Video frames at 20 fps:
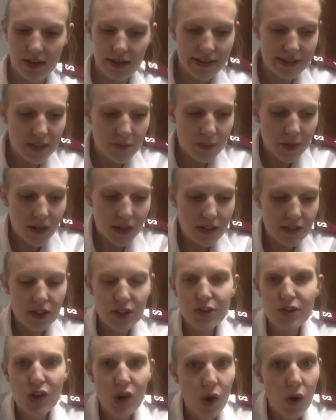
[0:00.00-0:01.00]
Is it because
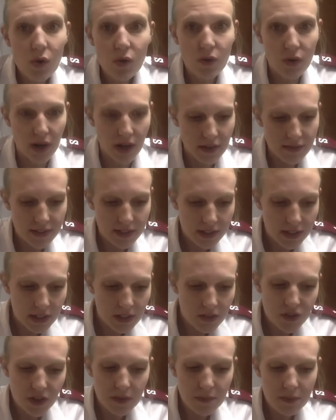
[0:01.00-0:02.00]
there's no graves in
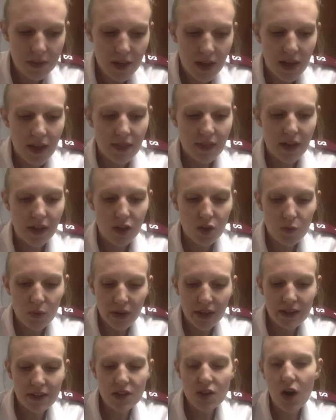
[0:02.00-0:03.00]
Egypt that you
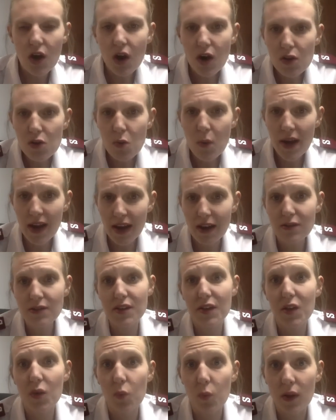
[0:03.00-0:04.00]
bring us all the way out
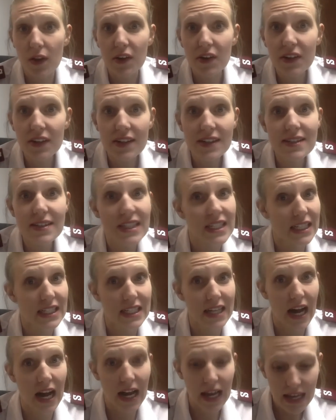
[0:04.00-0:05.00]
to the wilderness to
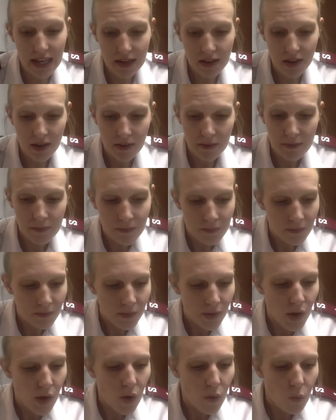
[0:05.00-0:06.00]
die?
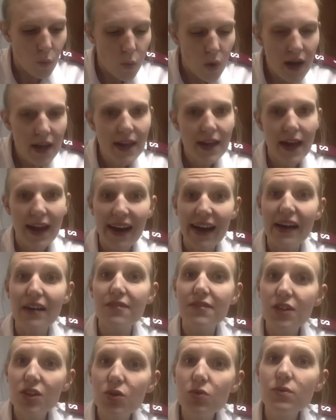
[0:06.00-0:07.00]
What
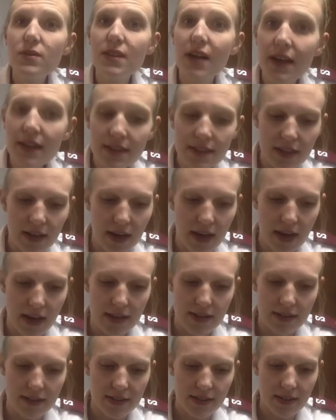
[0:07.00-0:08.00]
have you done to
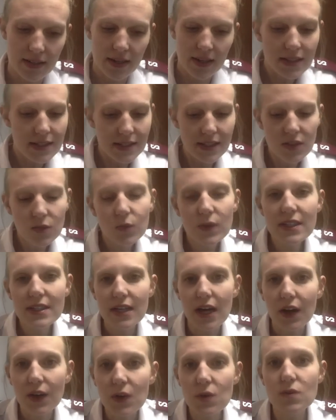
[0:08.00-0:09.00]
us? Didn't we
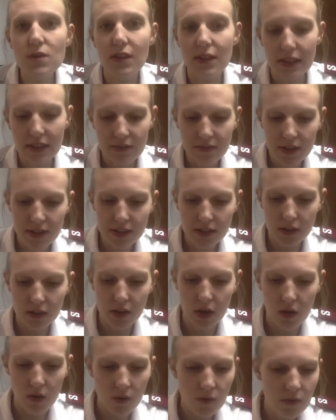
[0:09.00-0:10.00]
tell you to leave us
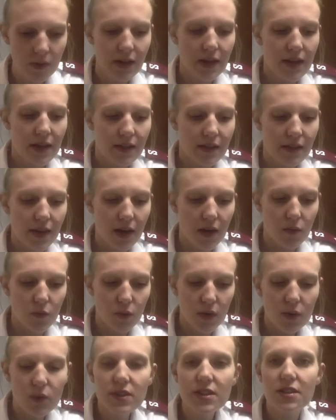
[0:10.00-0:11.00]
alone, that
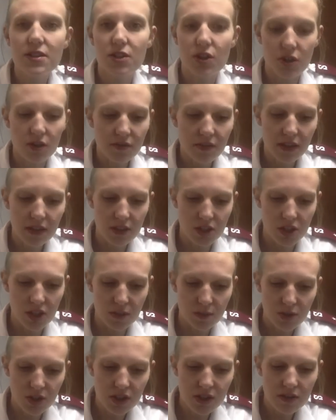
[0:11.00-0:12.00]
we would serve the
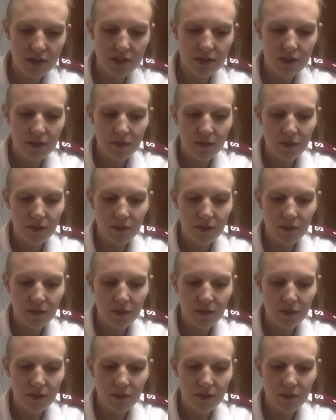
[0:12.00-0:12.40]
Egyptians?